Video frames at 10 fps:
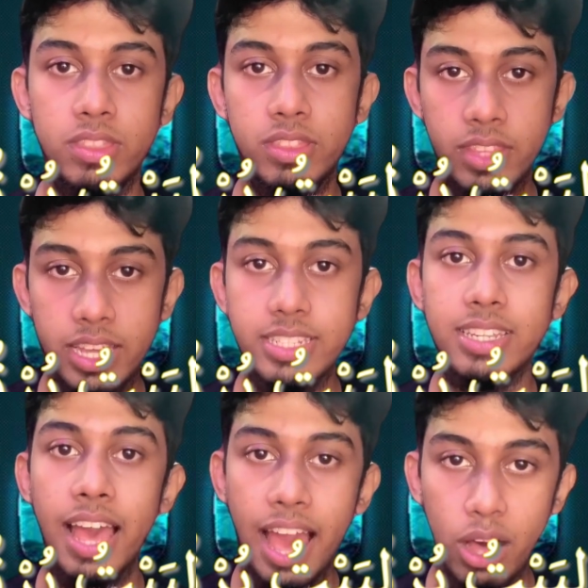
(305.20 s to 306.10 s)

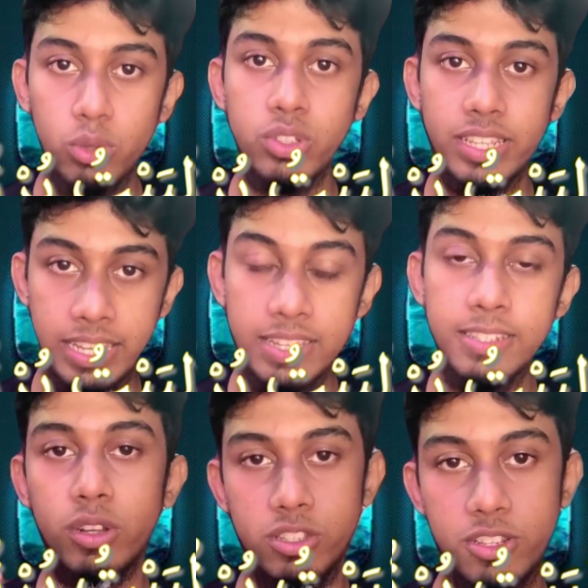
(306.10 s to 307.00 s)
This house
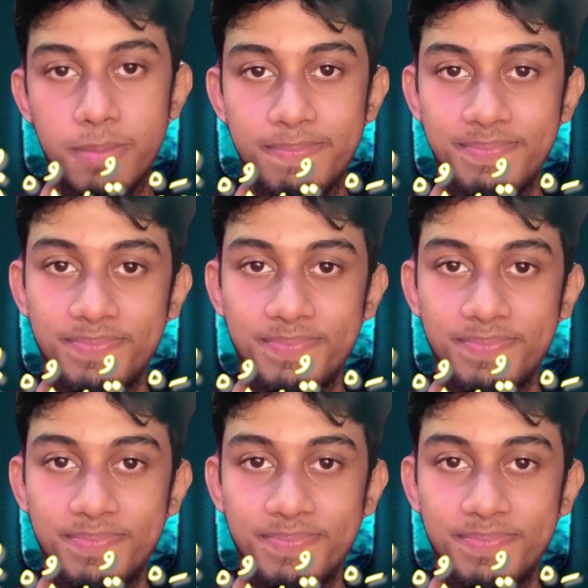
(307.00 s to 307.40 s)
is orange.